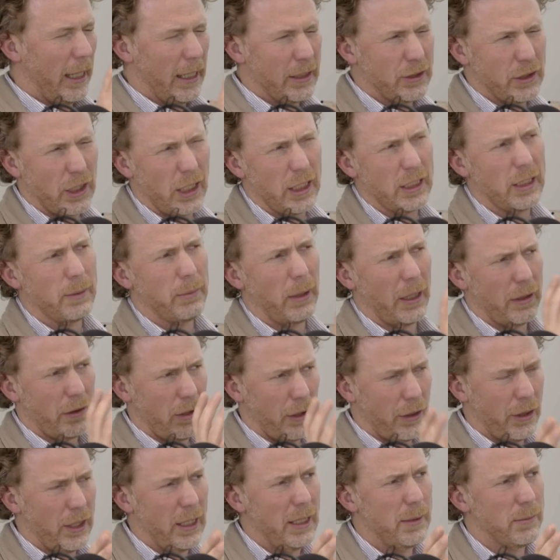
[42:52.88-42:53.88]
I talked about
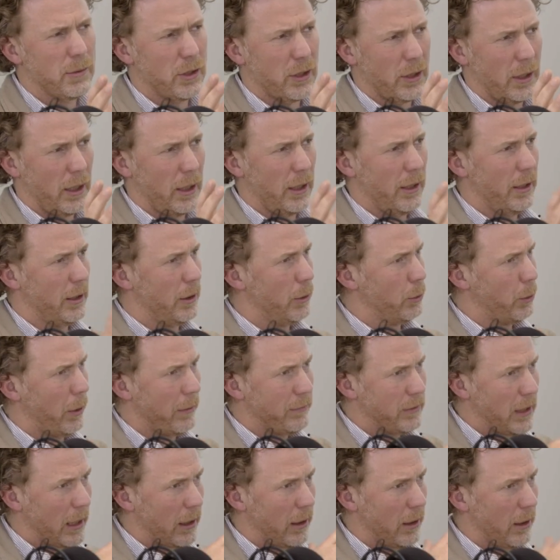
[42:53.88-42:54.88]
the themes earlier.
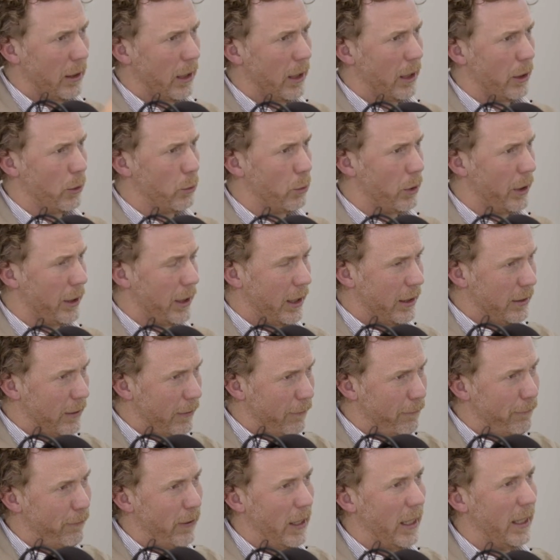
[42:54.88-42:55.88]
We've done a lot of work in
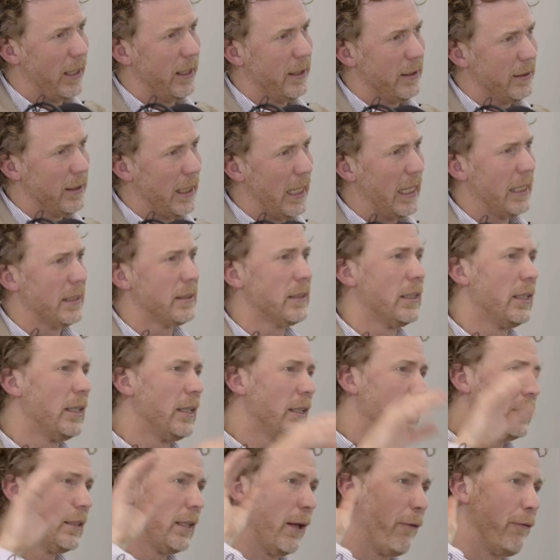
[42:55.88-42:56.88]
defining
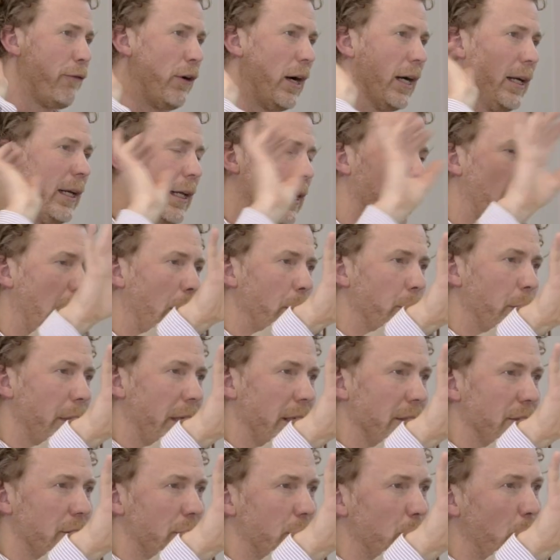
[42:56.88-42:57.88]
how we
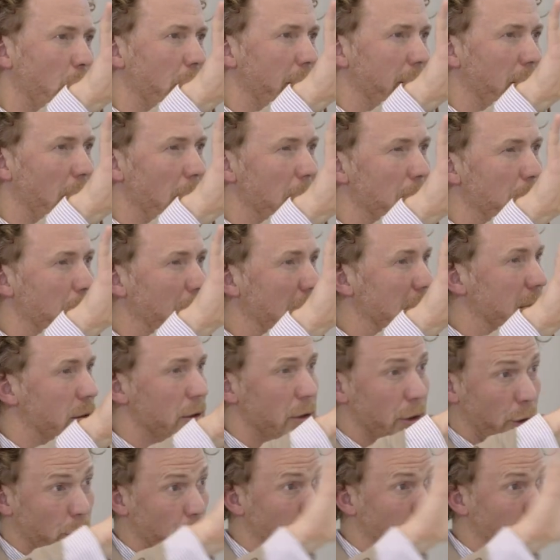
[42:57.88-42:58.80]
can serve them better.